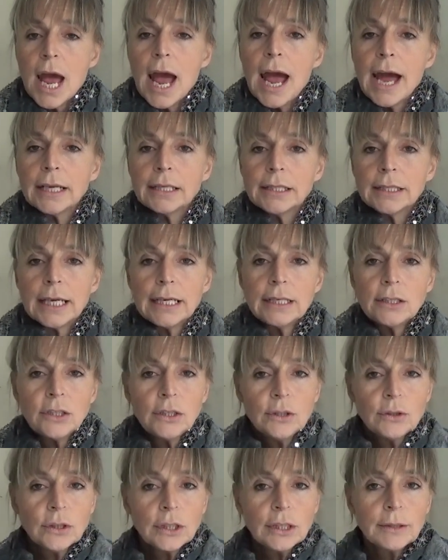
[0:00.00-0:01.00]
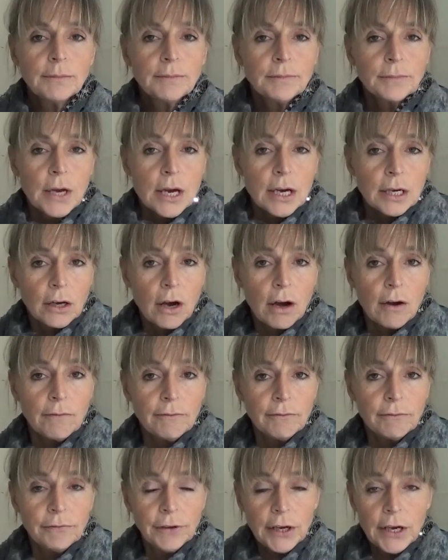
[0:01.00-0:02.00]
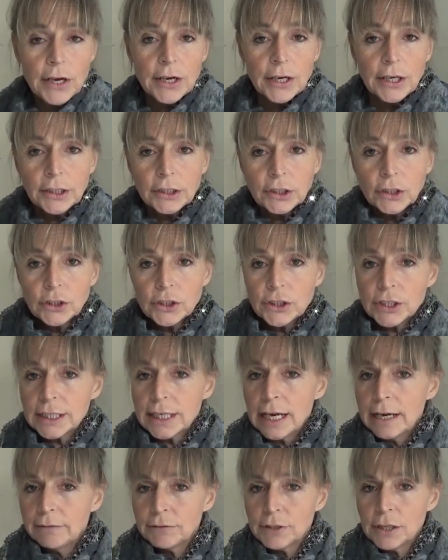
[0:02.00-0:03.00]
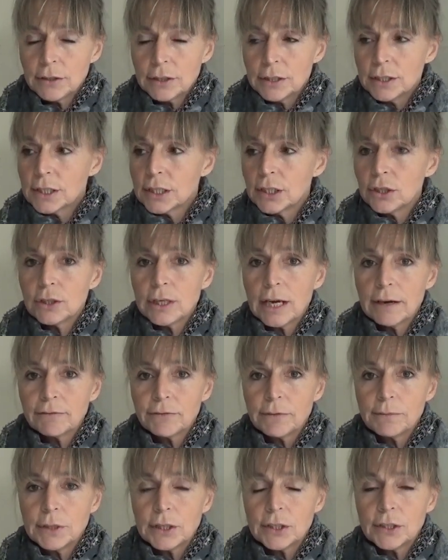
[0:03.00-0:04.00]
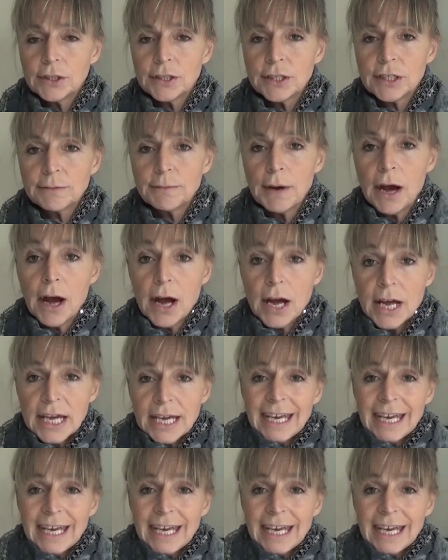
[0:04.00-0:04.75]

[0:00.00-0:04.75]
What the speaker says: and then you can convert your slave tokens that you get from your customer